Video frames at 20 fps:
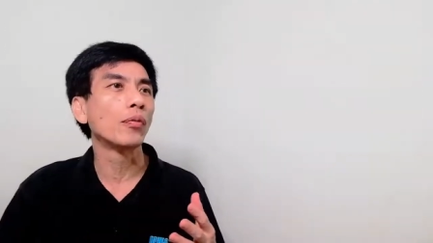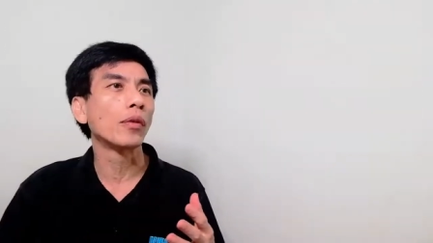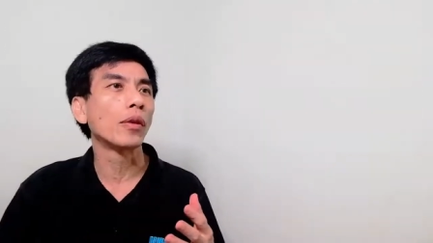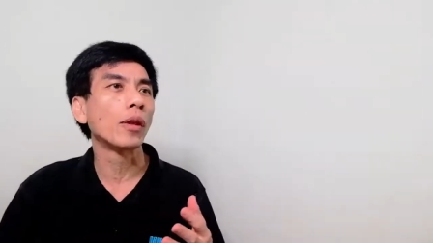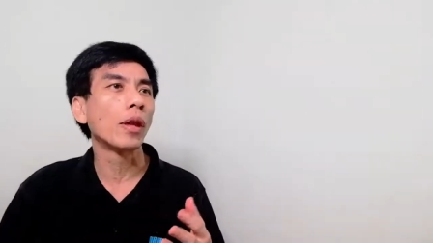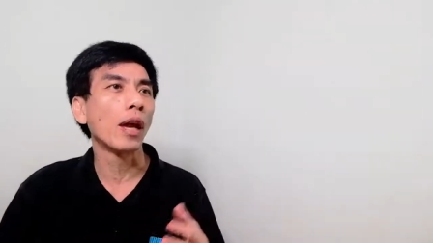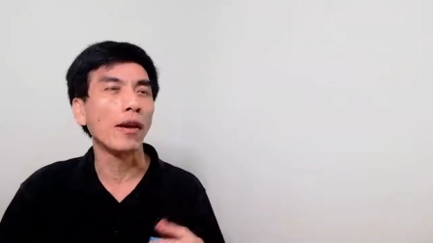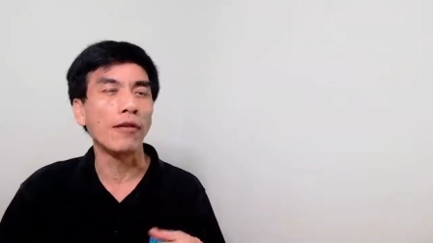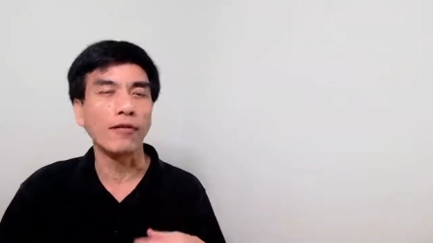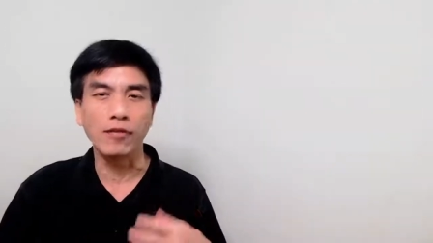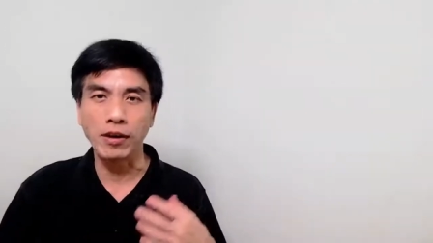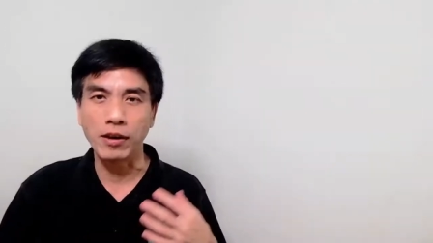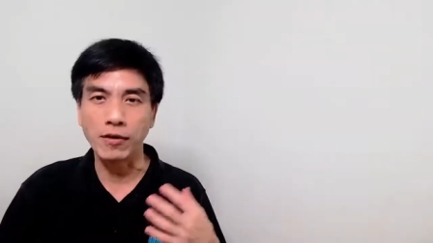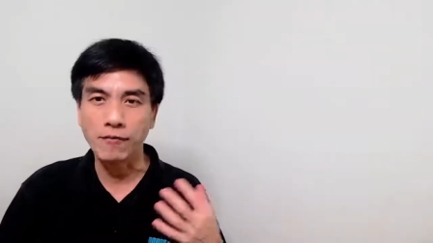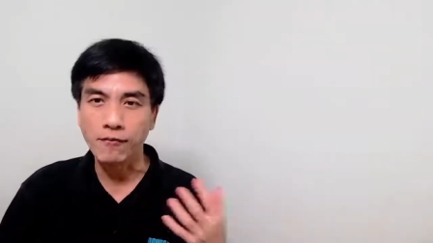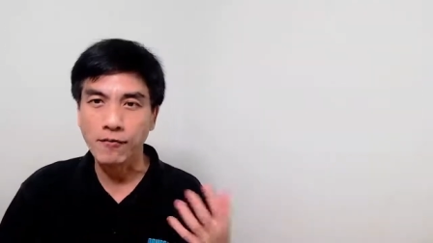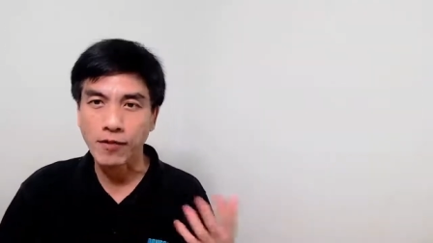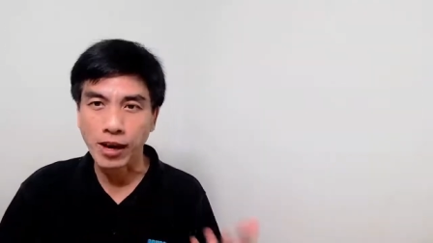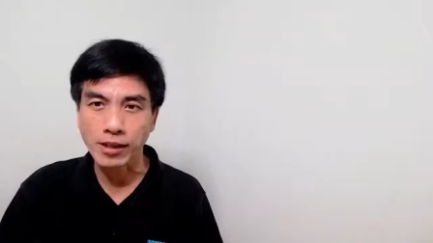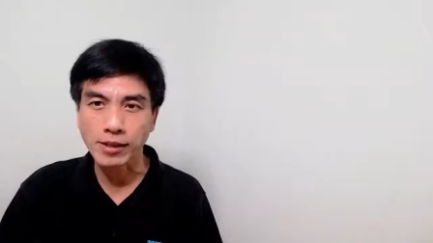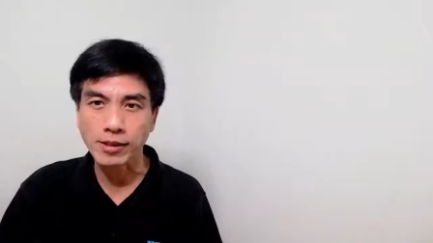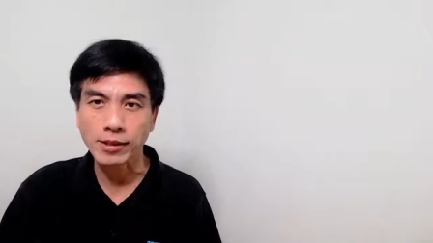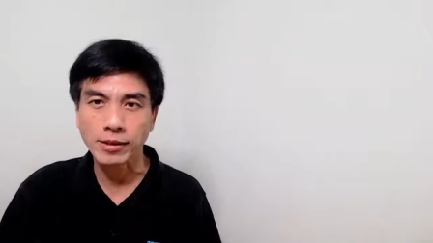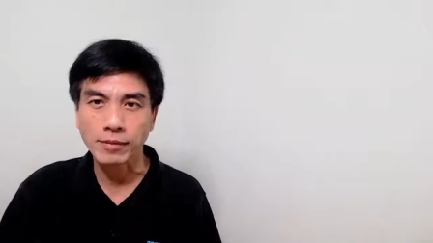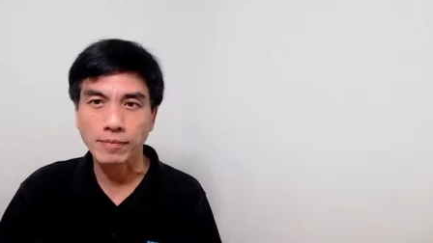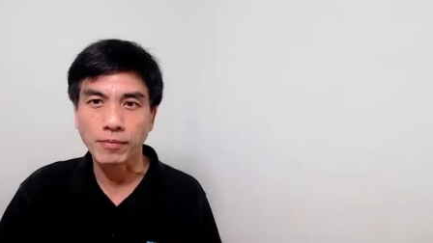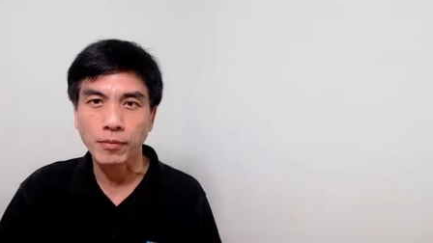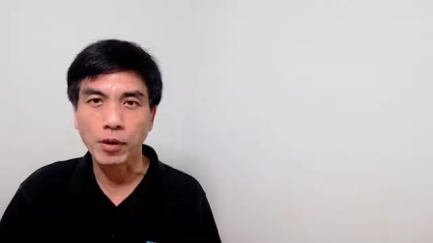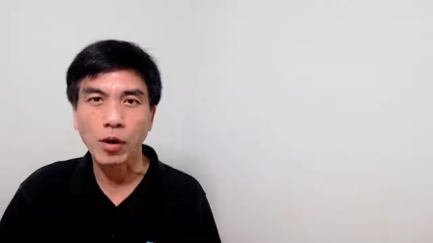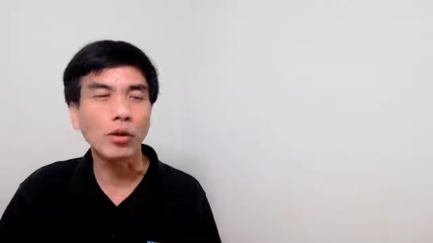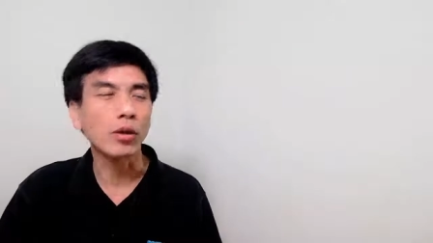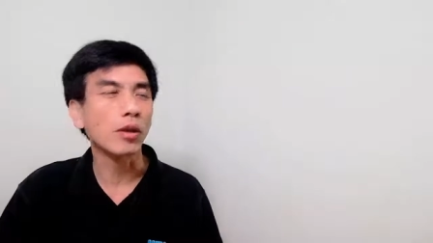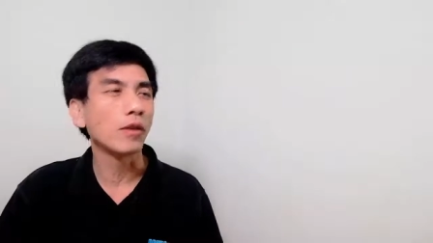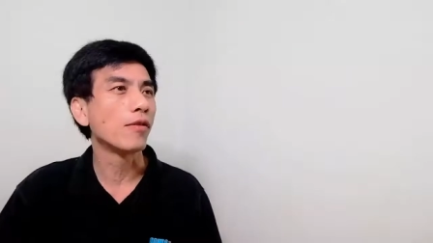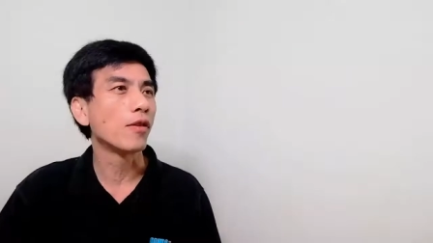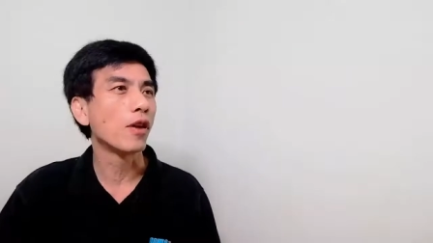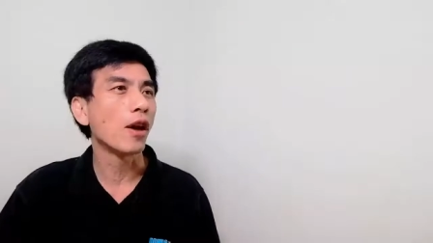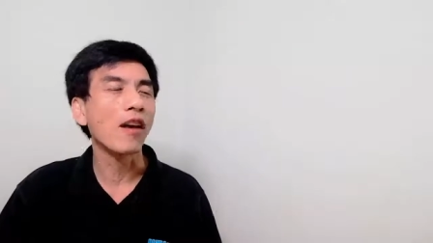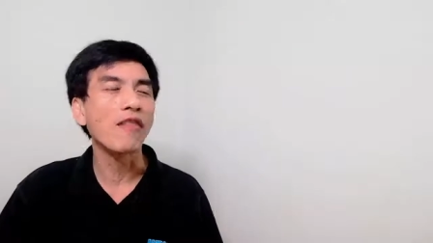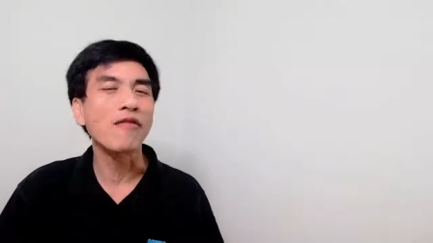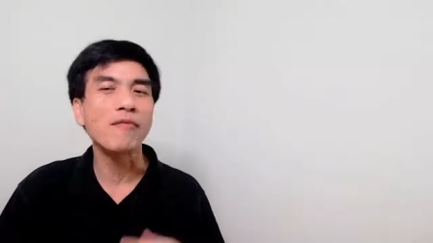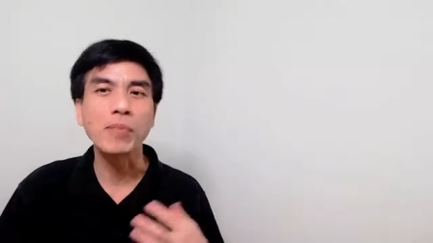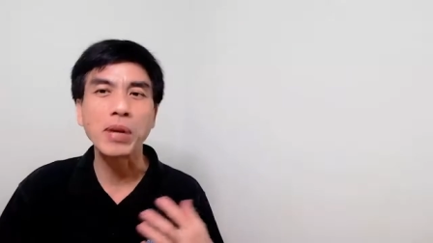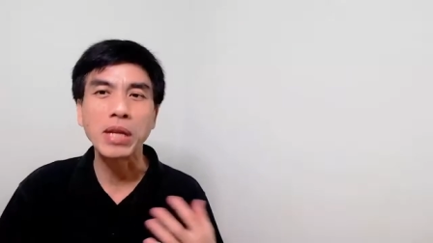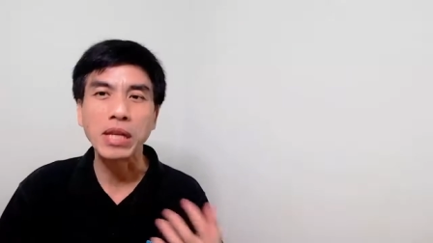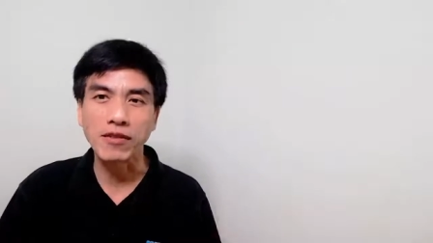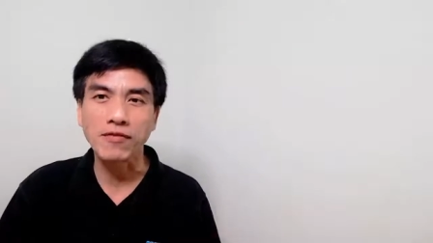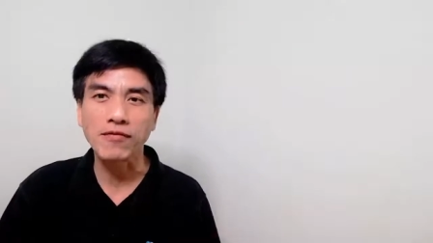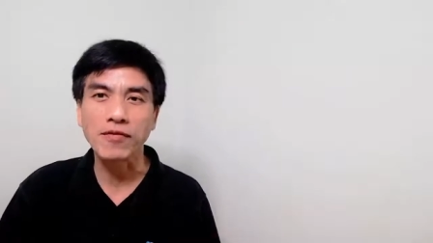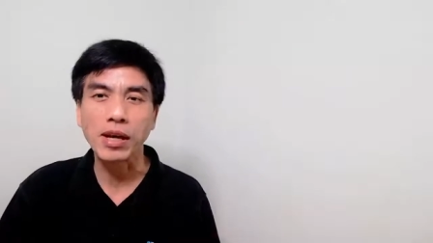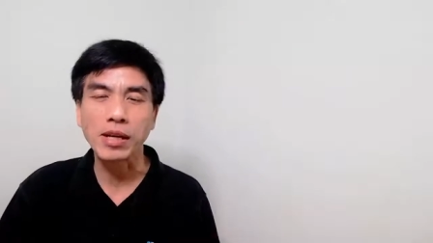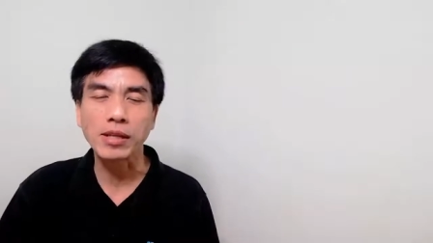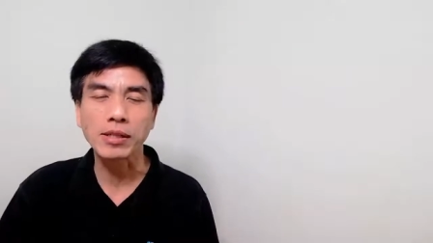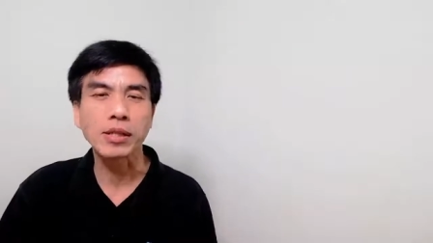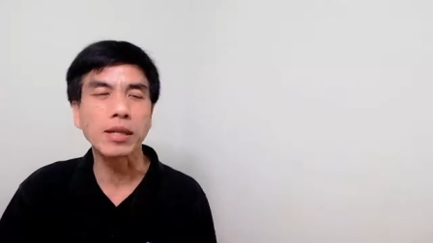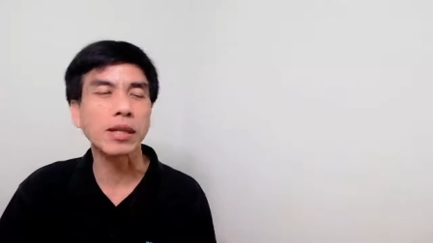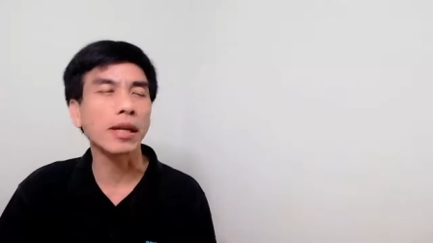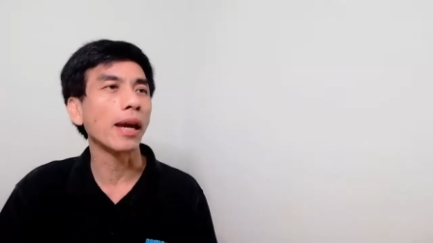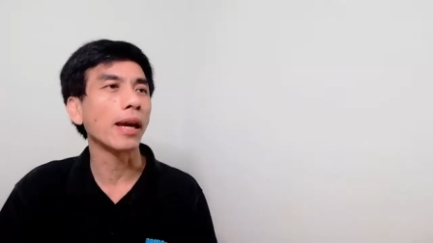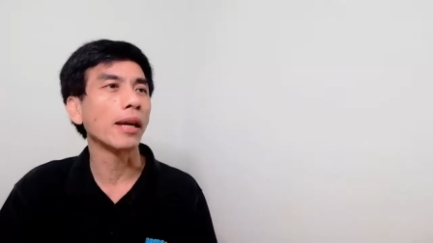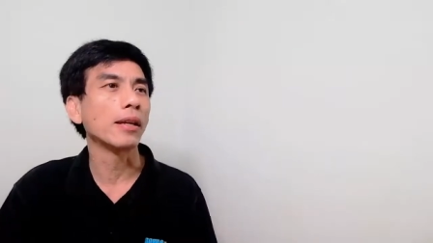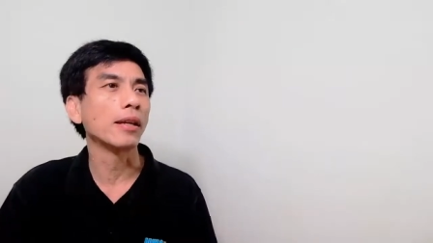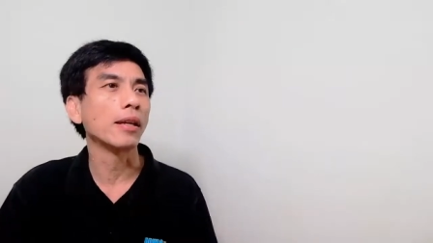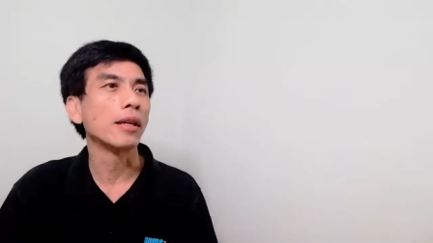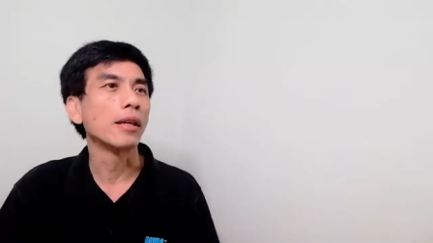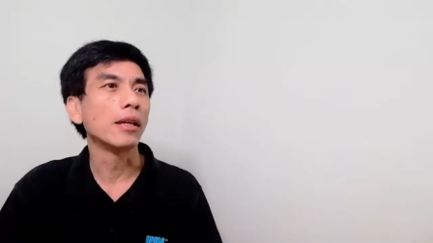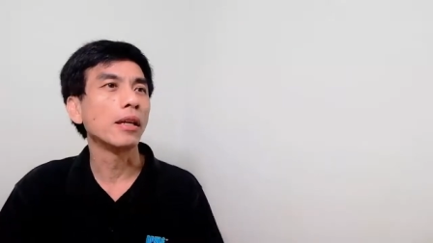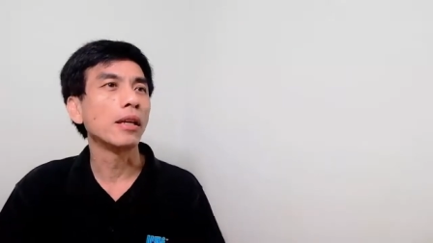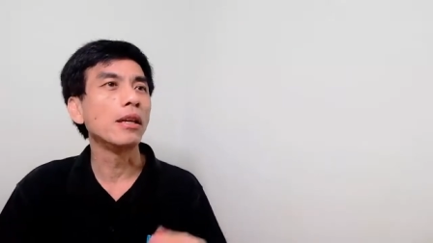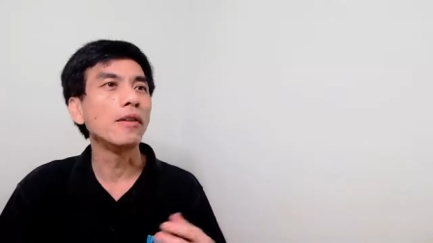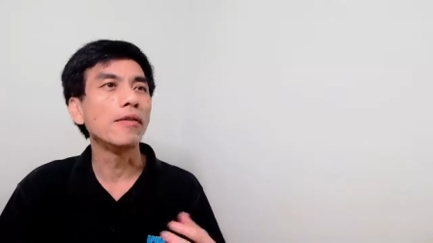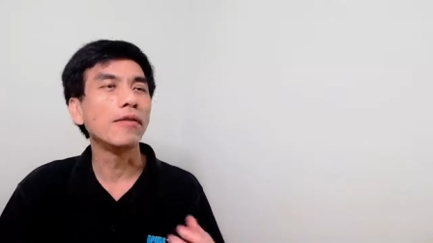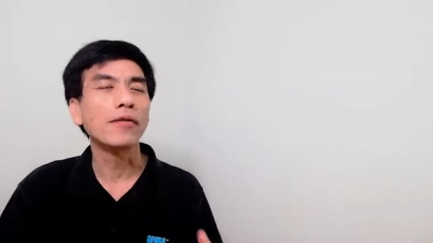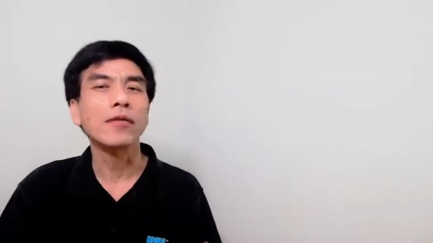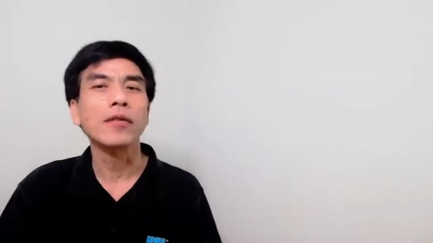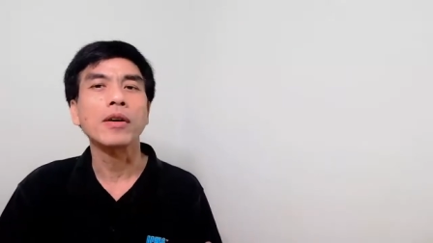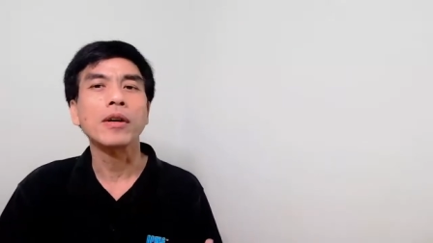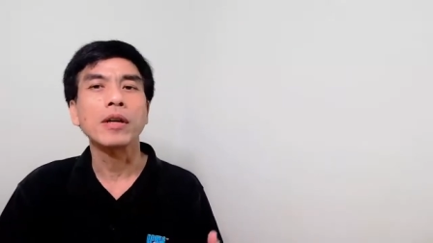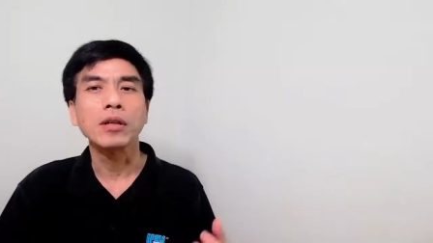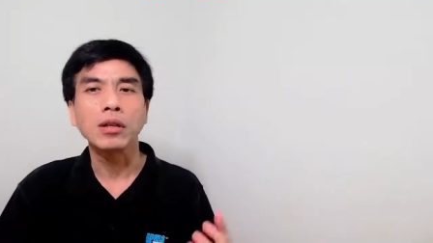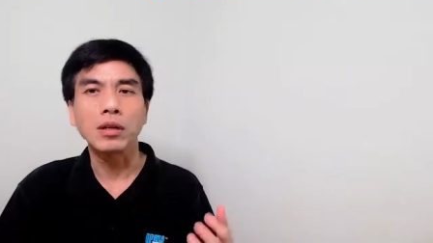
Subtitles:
have invested or if you have been investing, and if